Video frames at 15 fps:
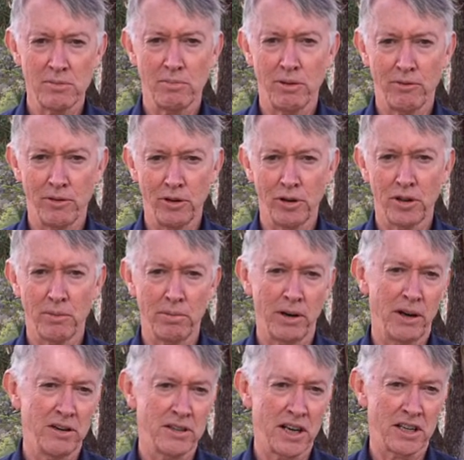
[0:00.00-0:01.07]
before the
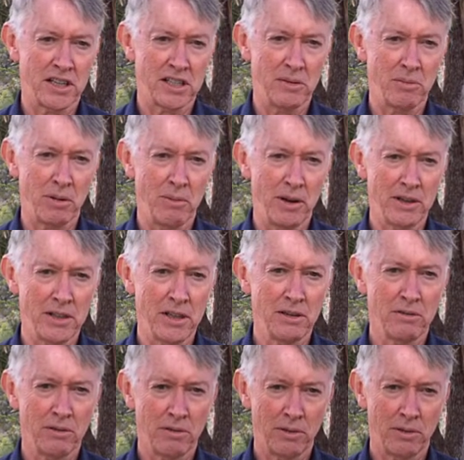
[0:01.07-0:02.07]
project is implemented.